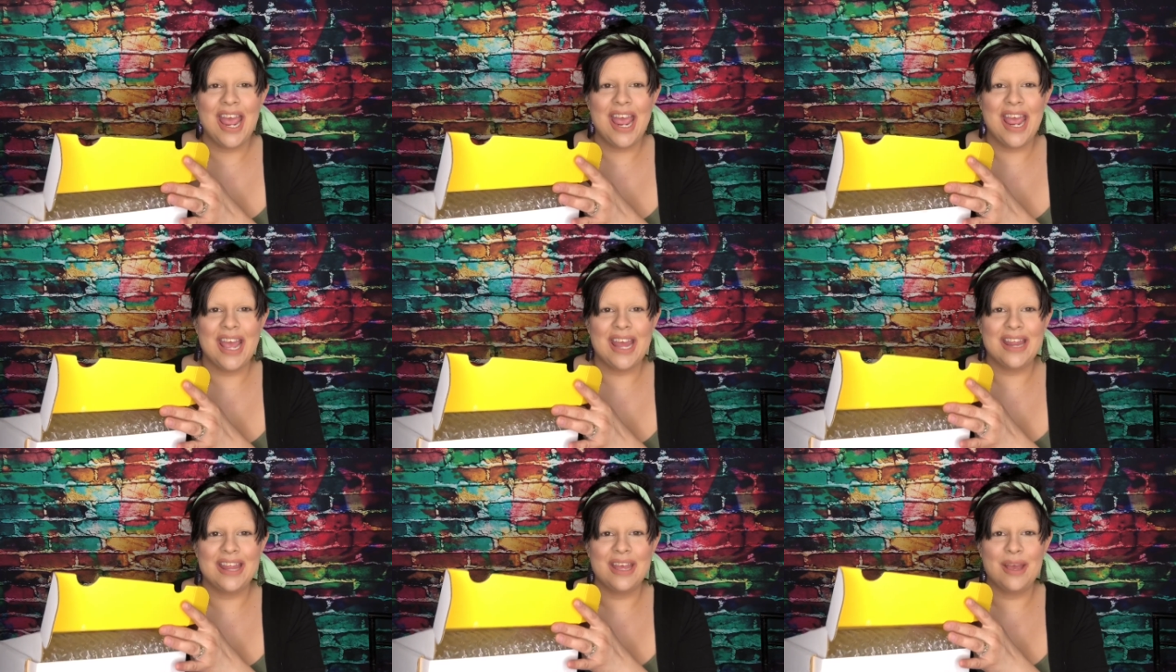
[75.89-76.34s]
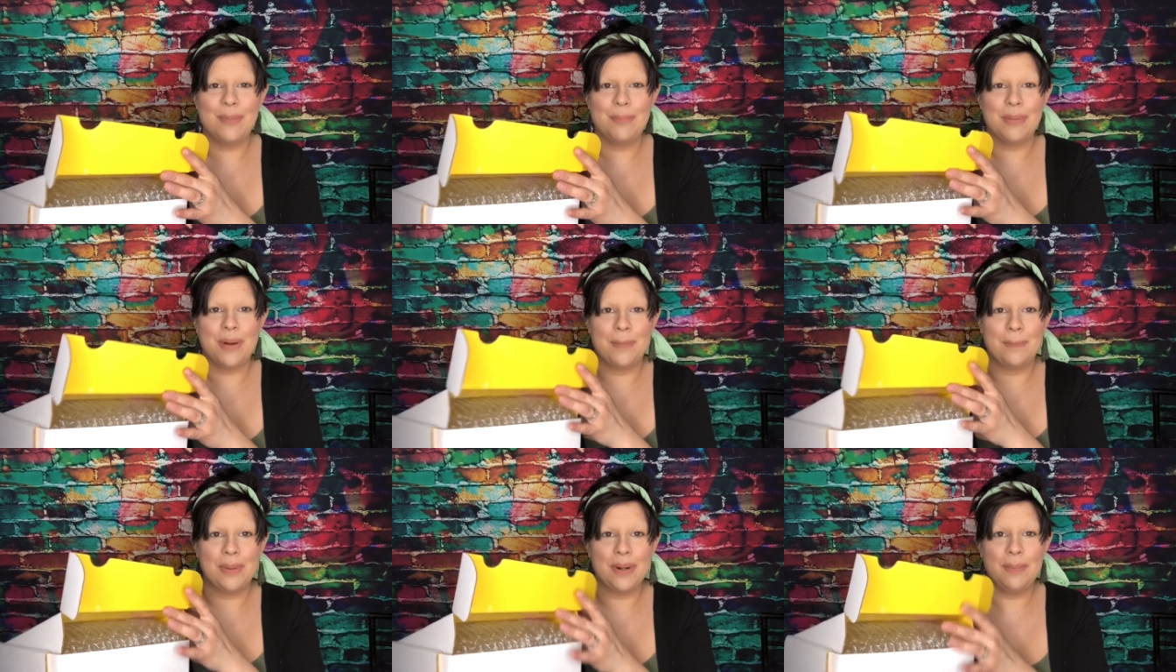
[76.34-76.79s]
And then
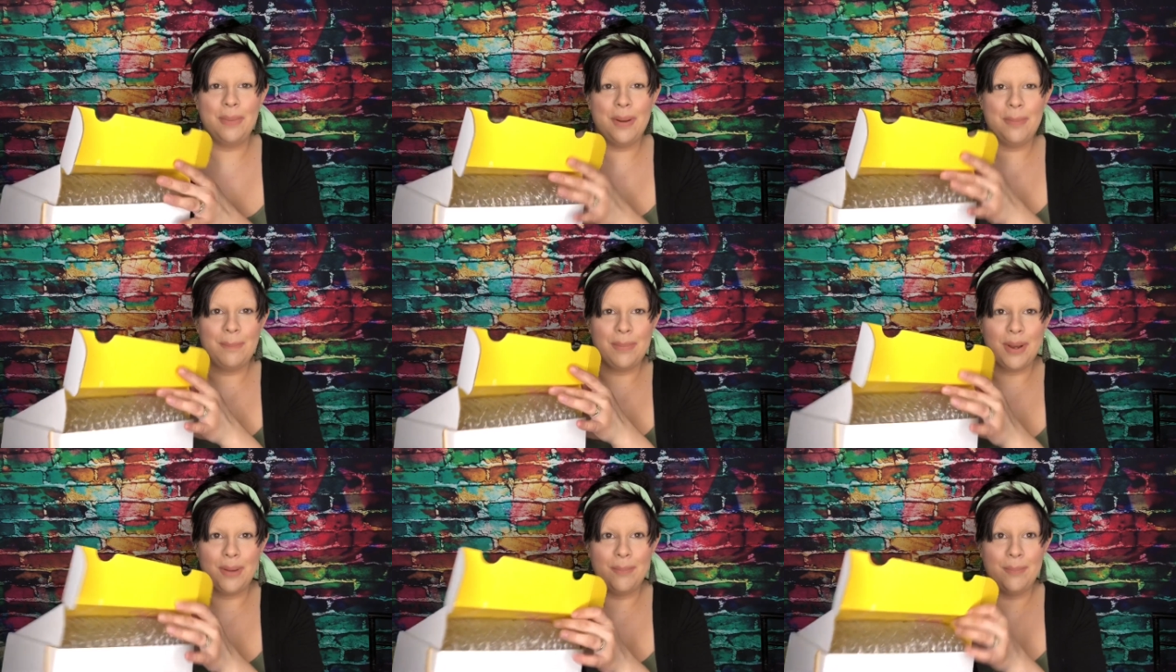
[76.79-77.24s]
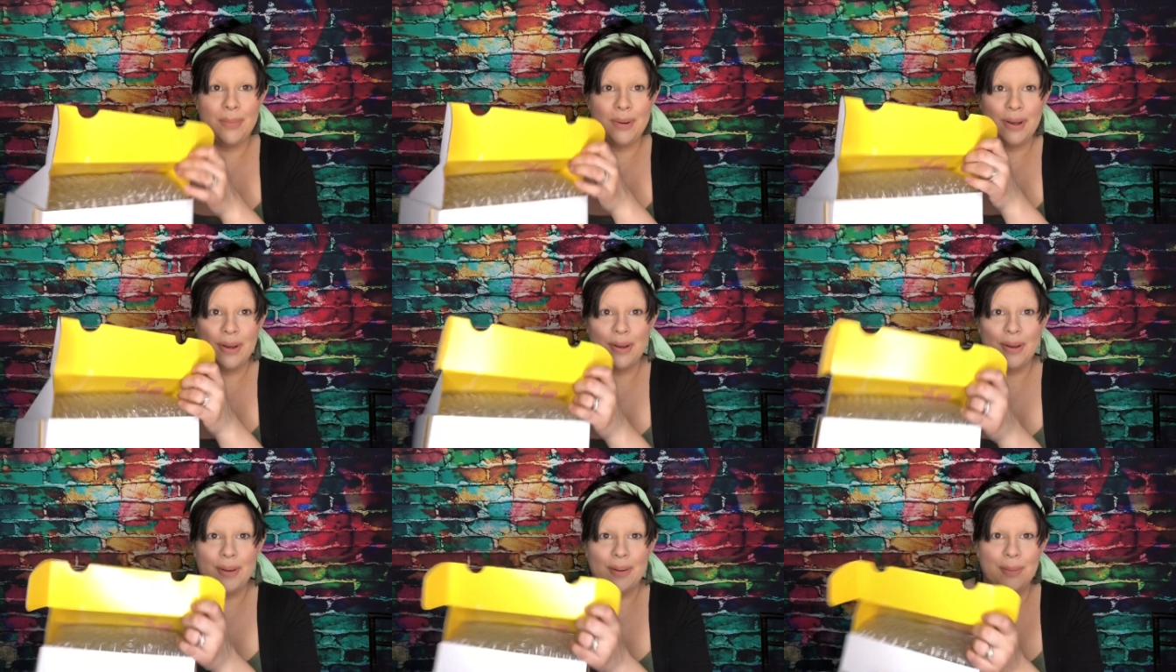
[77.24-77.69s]
bum ba da bum bum
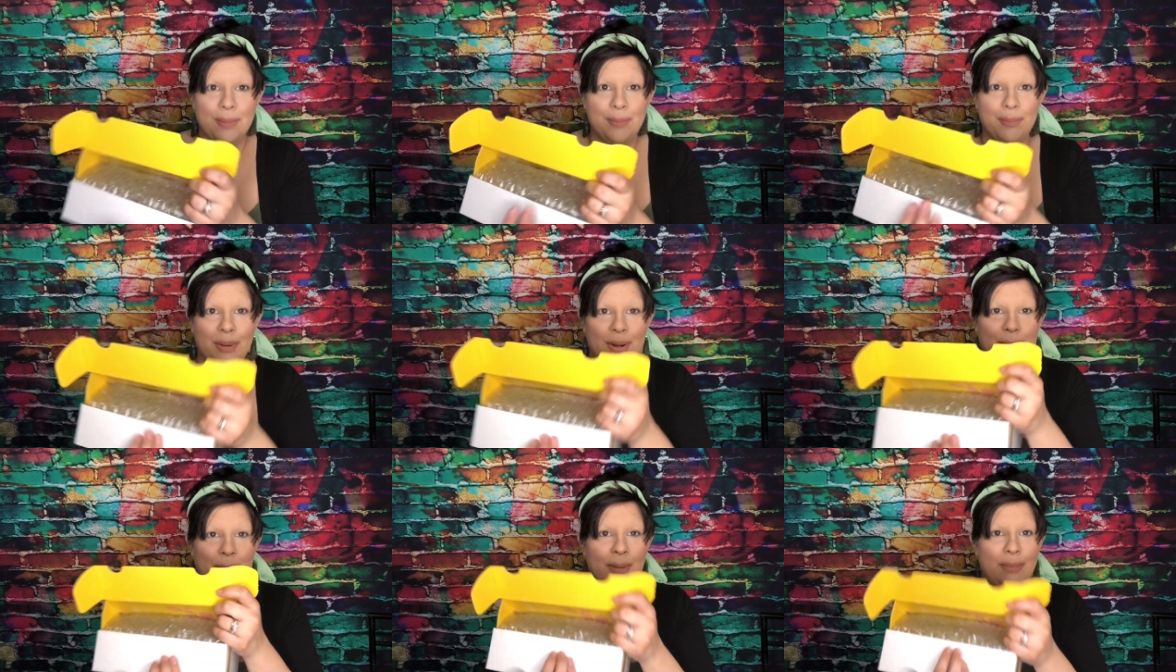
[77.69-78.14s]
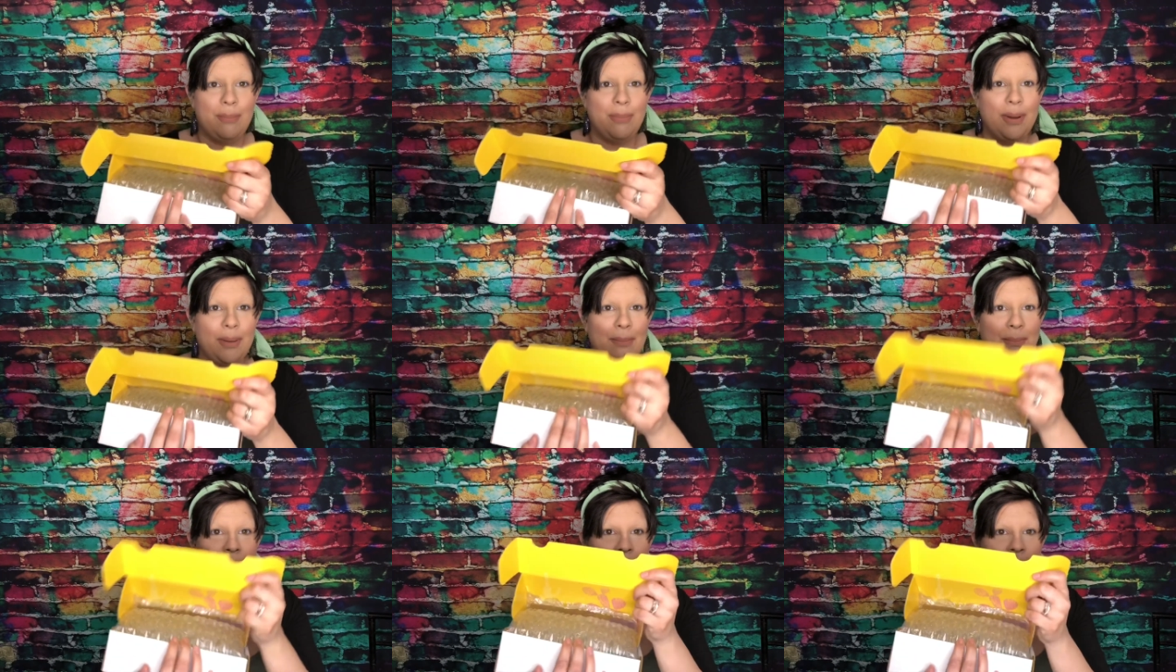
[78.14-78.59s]
bum ba da bum
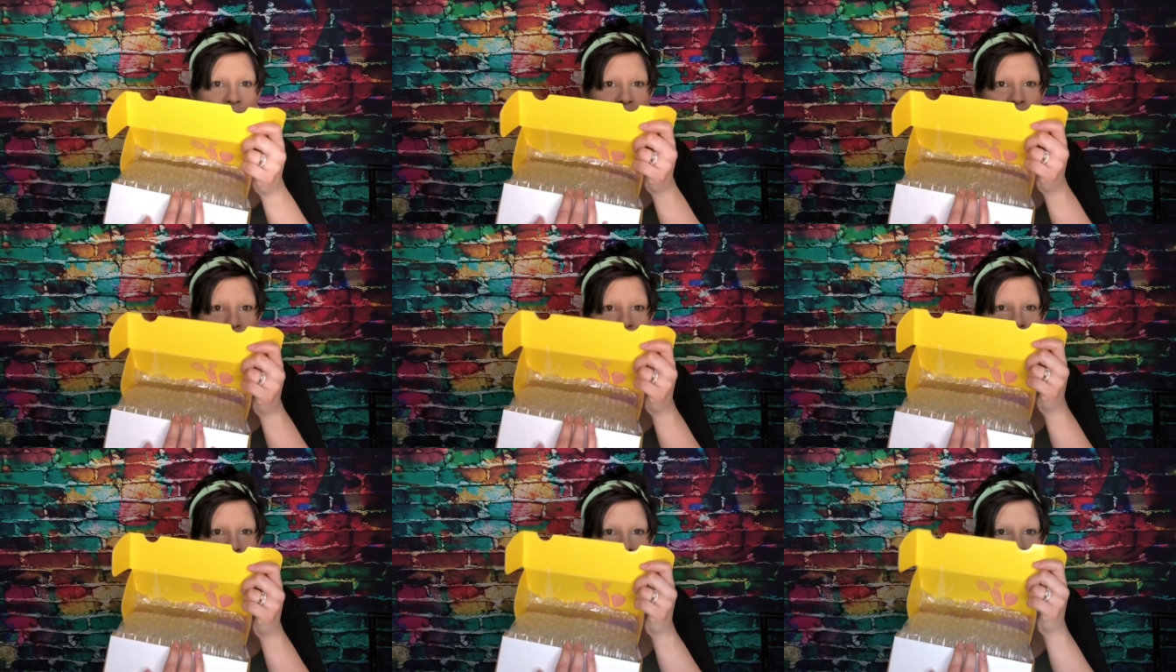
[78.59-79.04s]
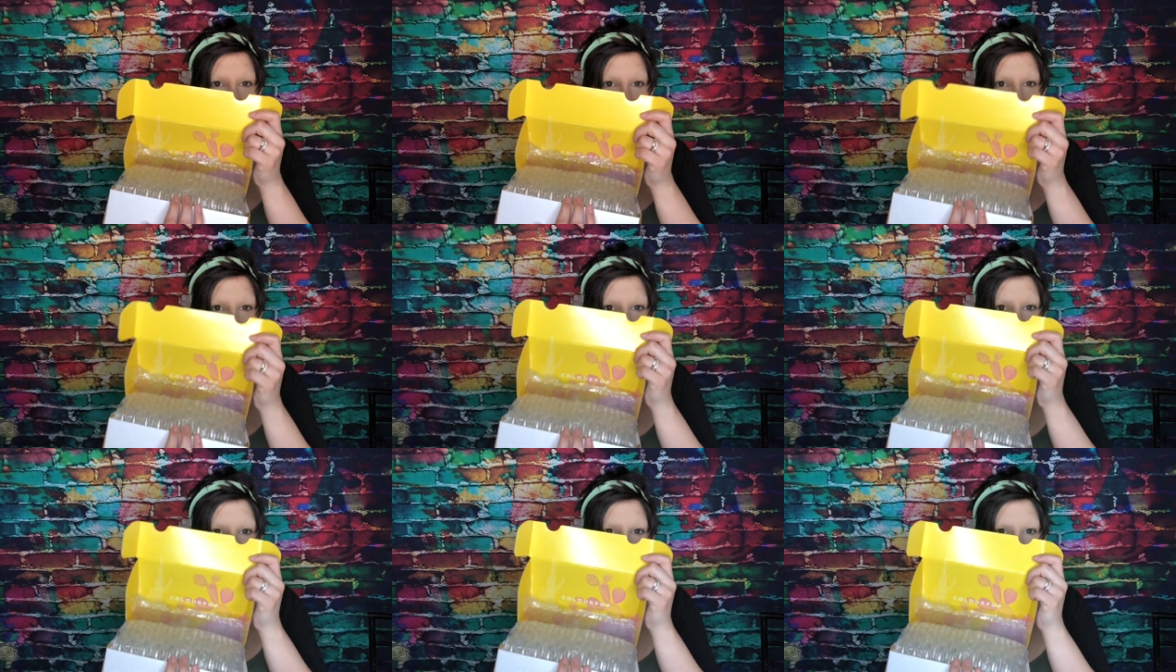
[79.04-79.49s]
bum bum
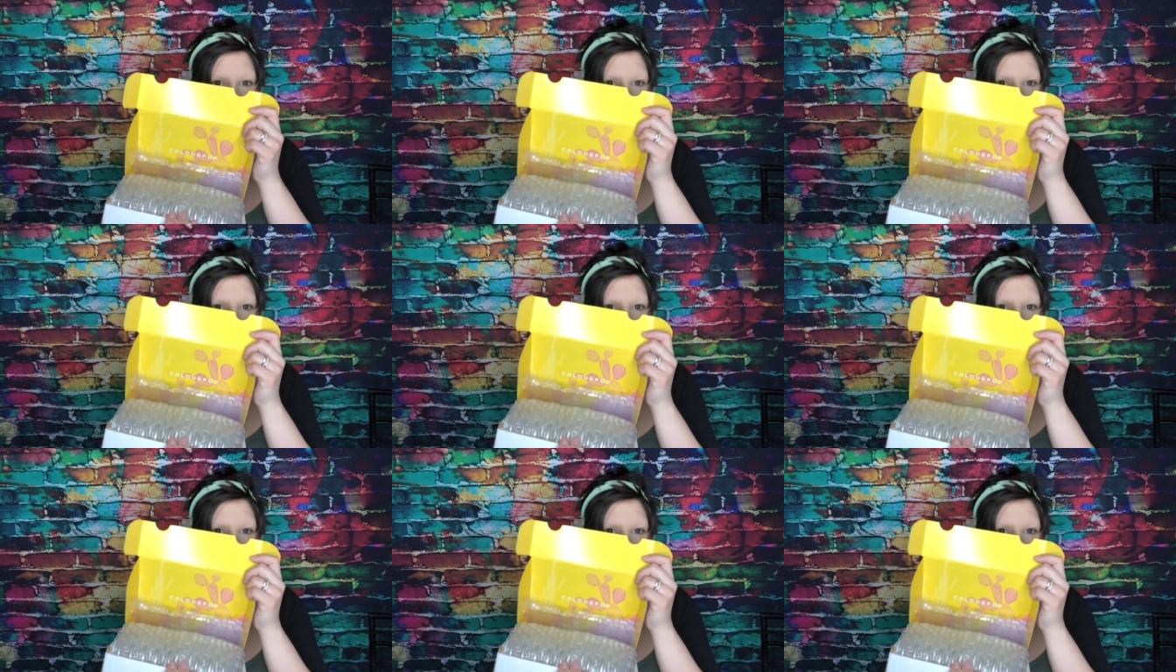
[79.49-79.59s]
bum bum